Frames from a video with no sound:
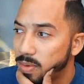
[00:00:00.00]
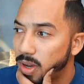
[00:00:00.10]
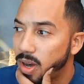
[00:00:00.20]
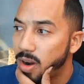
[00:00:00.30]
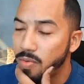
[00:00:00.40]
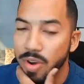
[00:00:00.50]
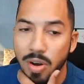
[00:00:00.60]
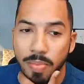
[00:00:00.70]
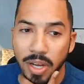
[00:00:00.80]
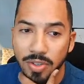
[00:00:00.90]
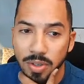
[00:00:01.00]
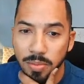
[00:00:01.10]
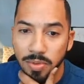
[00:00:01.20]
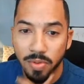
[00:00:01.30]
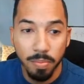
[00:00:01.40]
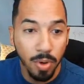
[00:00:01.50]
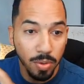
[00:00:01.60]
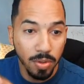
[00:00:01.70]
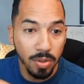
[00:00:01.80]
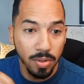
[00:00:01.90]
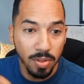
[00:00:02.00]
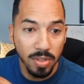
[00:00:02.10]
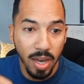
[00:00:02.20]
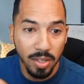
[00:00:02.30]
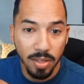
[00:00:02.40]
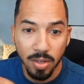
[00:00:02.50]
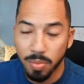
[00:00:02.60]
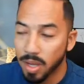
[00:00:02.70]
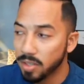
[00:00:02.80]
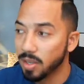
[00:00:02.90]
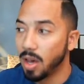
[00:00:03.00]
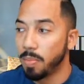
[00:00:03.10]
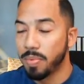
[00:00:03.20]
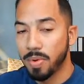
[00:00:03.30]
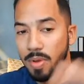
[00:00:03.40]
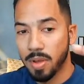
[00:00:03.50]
rear bedrooms for both sides of the duplex up.